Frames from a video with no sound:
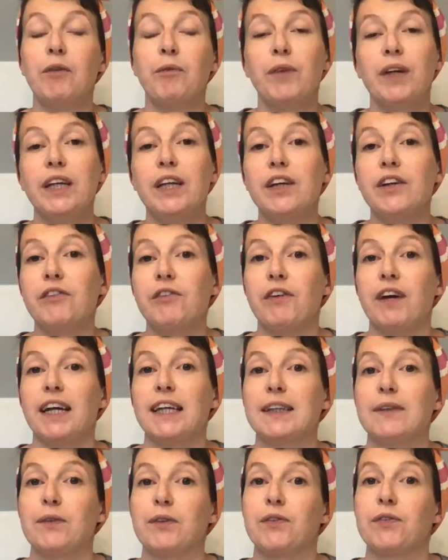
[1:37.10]
immediate
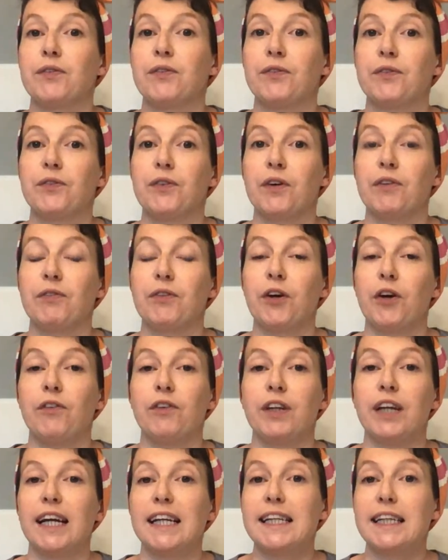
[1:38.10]
effects of
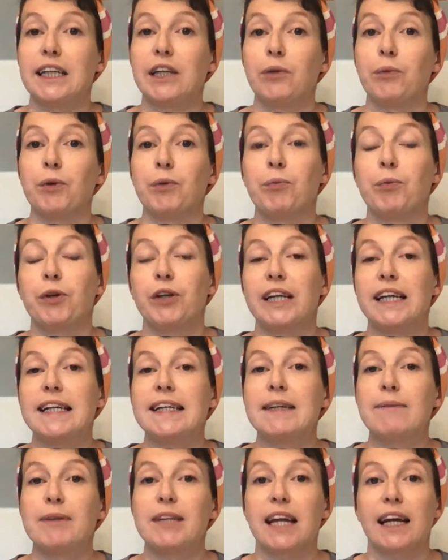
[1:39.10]
COVID-19 were pretty
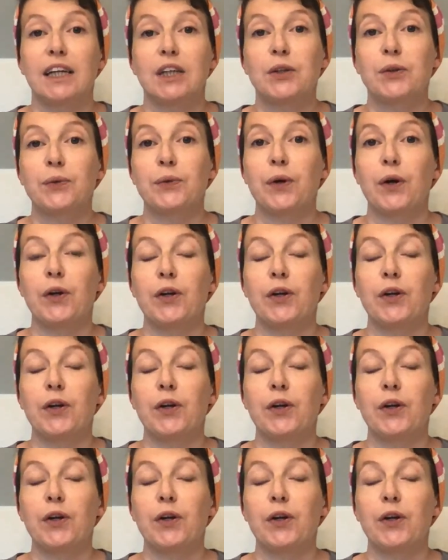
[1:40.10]
substantial